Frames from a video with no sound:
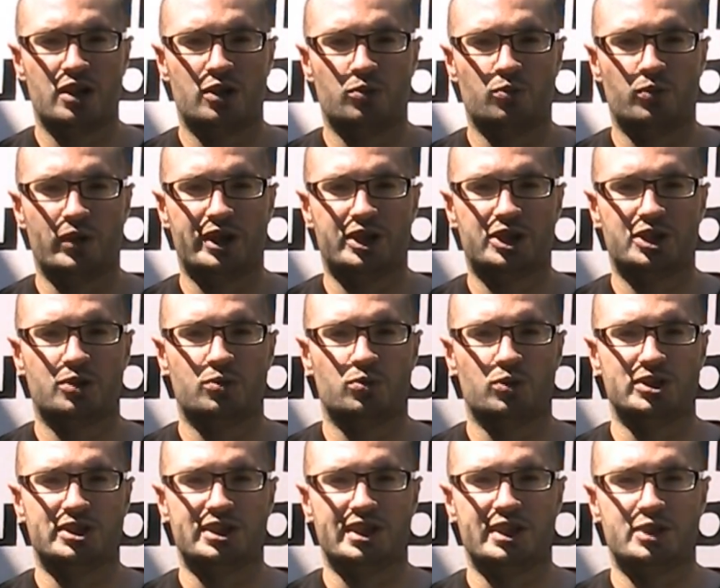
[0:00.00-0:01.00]
which
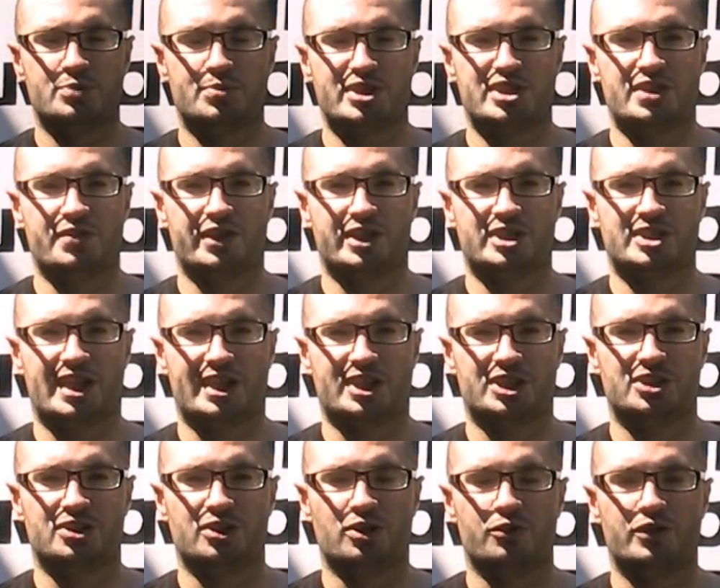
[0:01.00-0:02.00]
was the specific
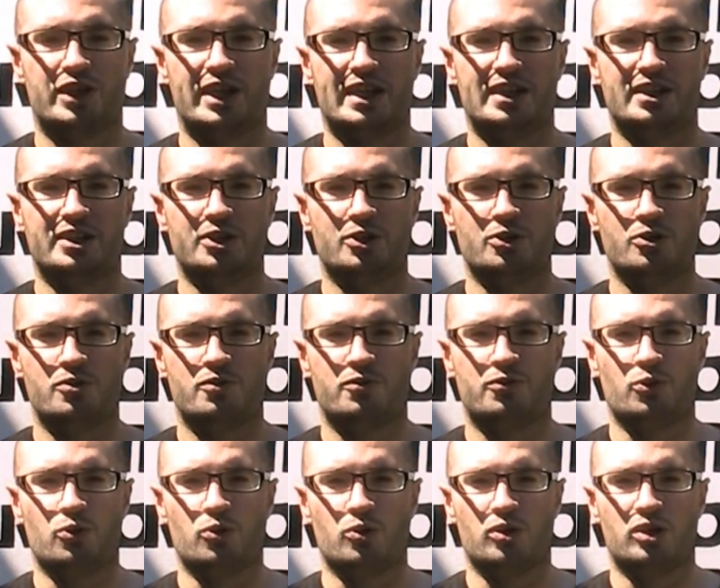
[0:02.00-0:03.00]
section of the Hitler Youth
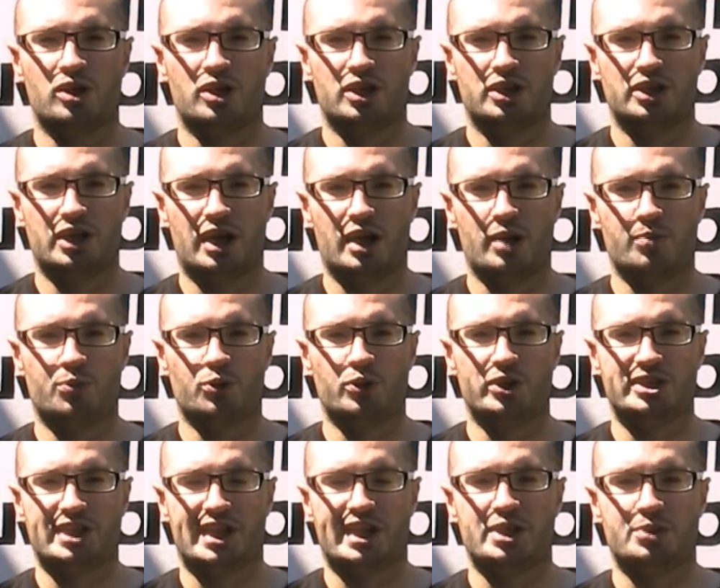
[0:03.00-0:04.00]
for uh,
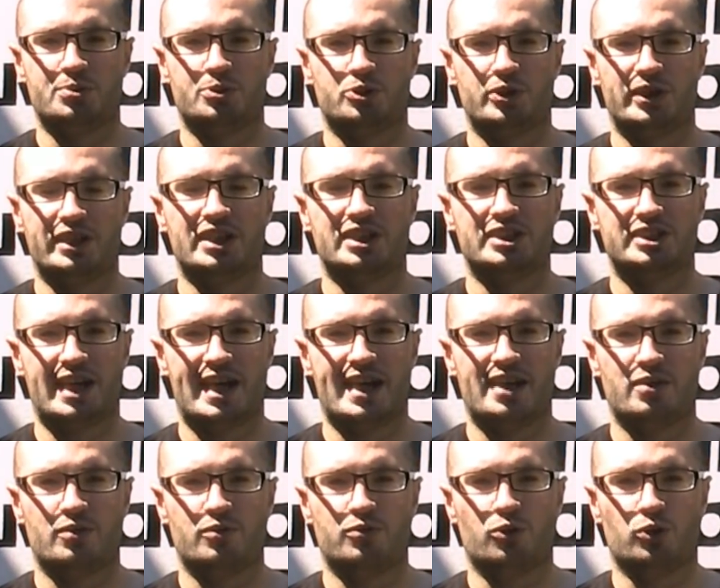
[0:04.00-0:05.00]
boys aged between 10
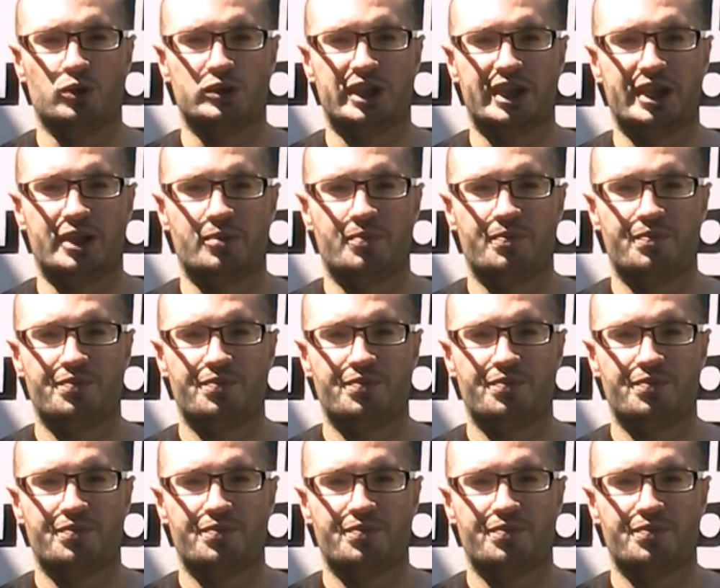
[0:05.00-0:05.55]
and 14.